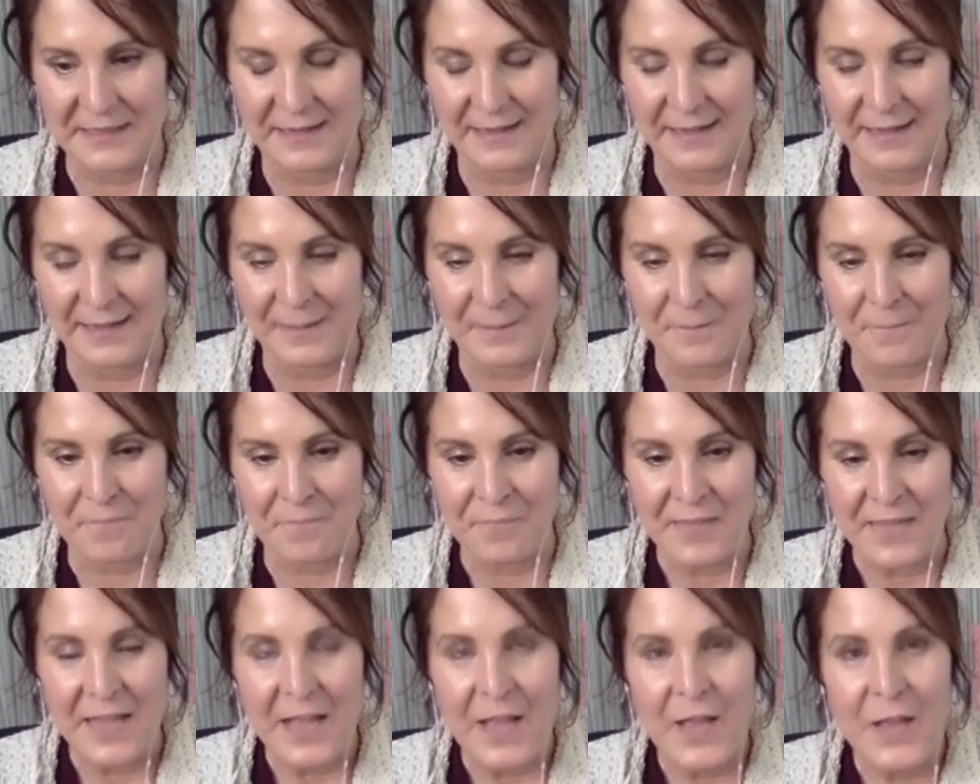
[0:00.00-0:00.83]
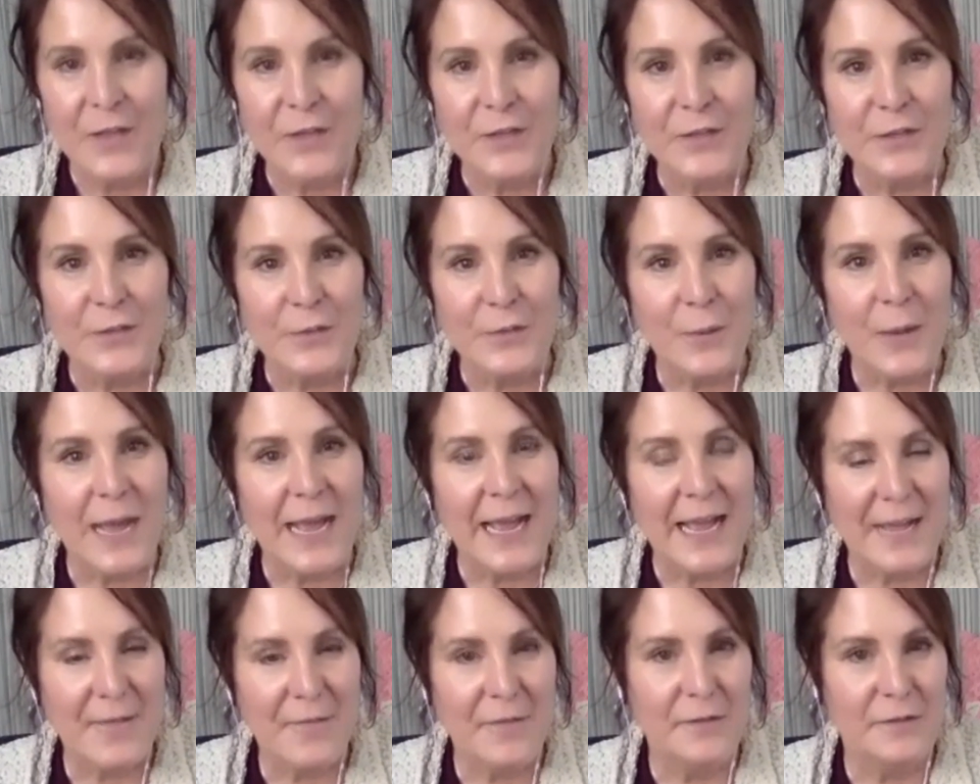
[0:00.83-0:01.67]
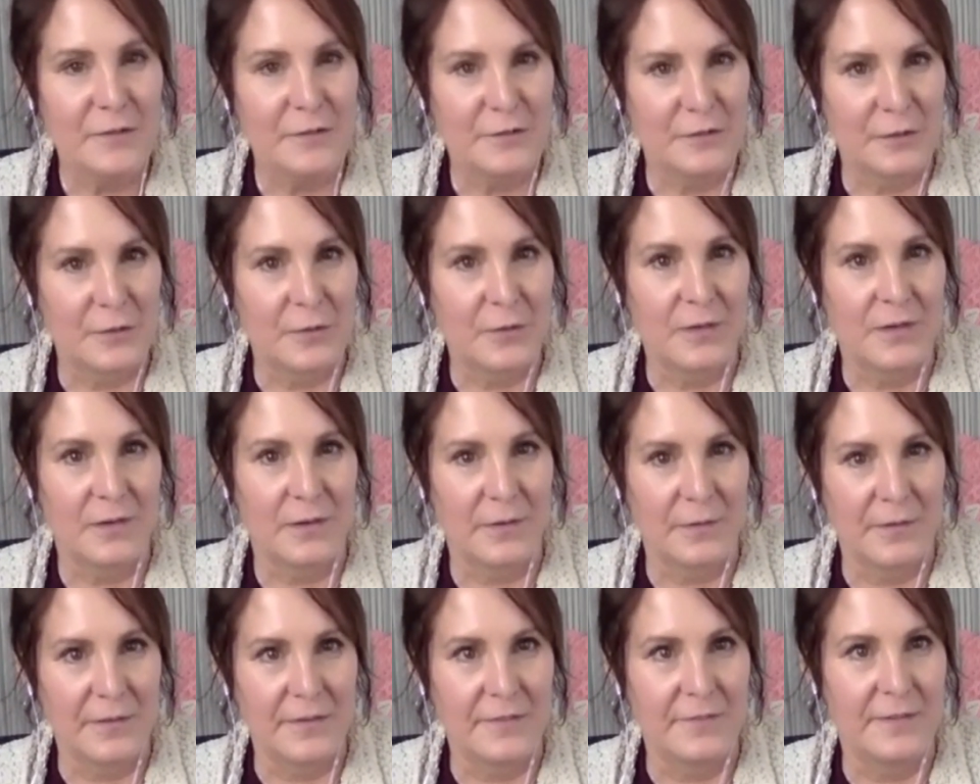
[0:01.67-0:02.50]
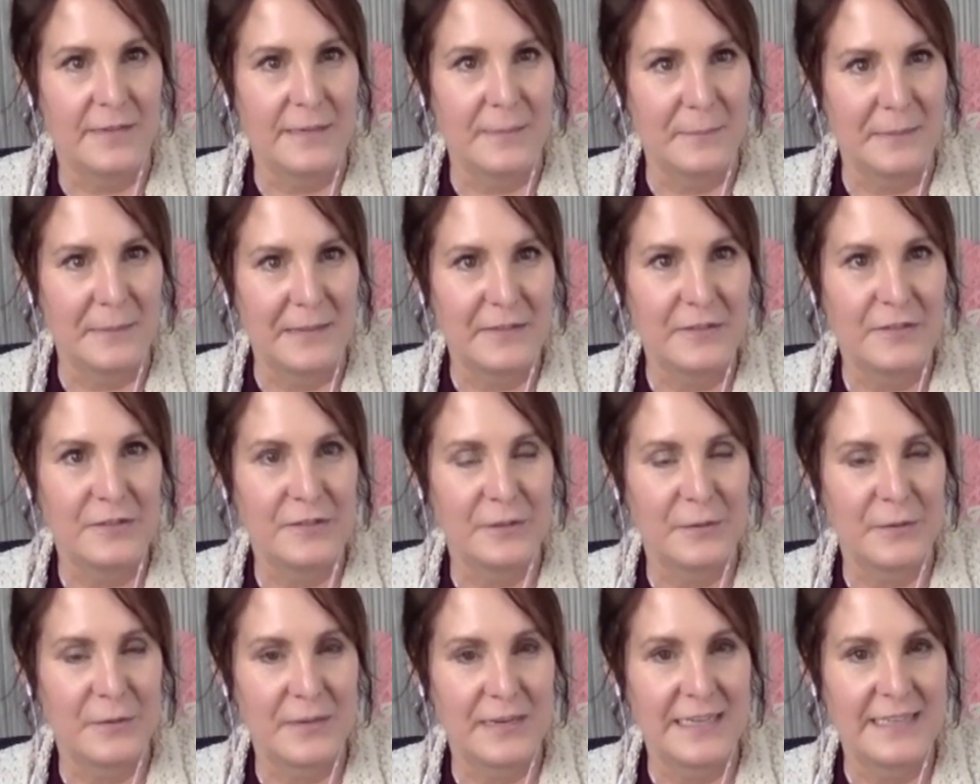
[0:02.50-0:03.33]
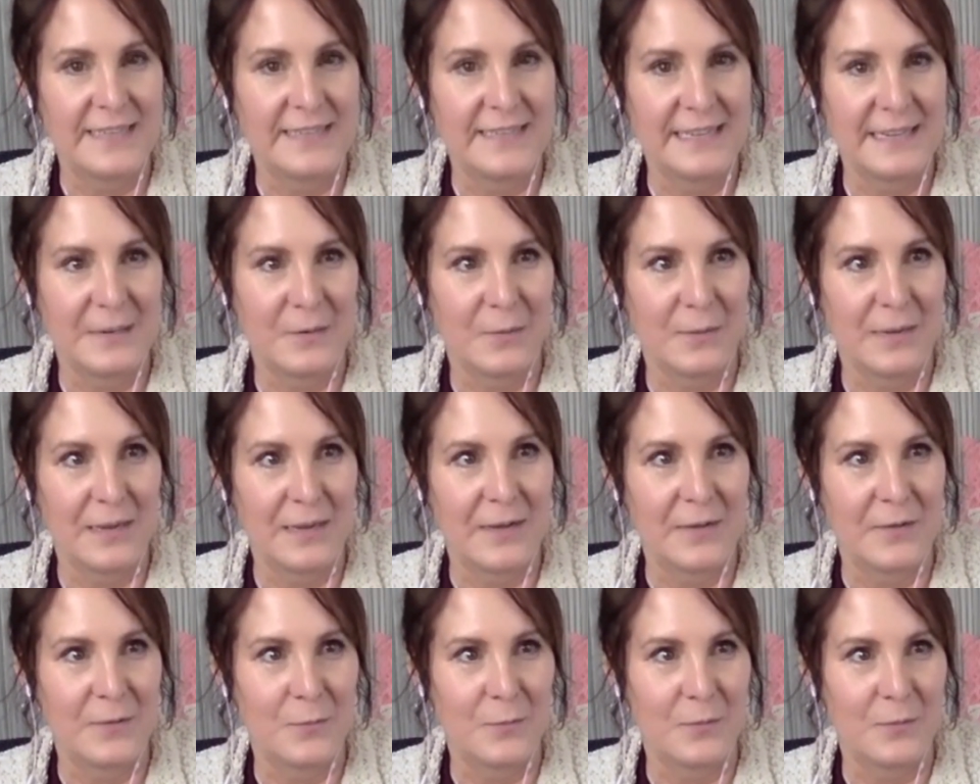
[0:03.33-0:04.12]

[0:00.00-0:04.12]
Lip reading: I have this show called The Divine Mess Show that I take around.